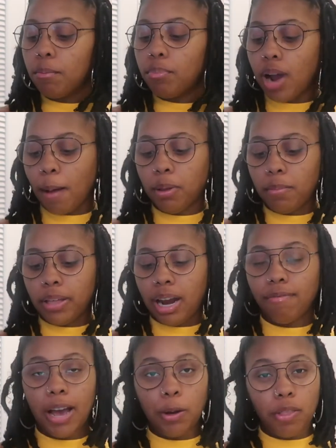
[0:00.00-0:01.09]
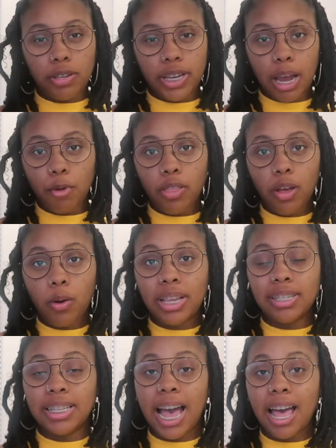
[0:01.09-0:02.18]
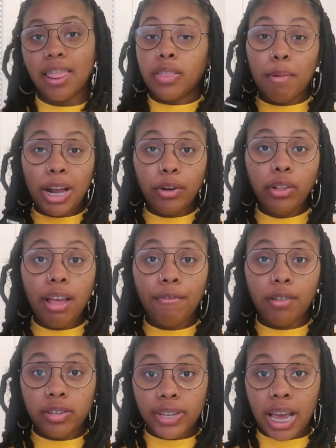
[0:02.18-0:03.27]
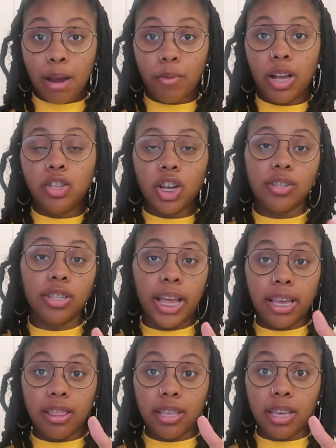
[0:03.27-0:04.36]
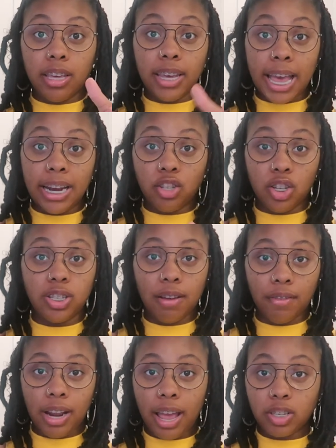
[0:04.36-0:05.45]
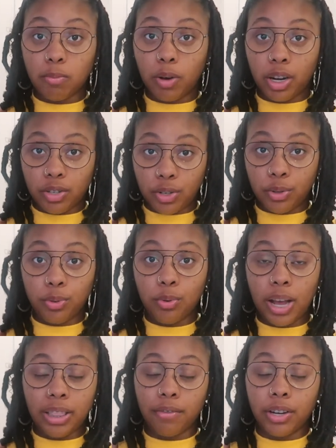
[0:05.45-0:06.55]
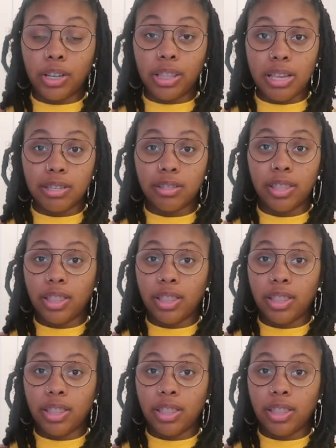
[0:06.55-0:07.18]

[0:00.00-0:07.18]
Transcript: problem that I find with this camera though is that the battery life for this camera, just like the Canon G7X Mark II at the very least,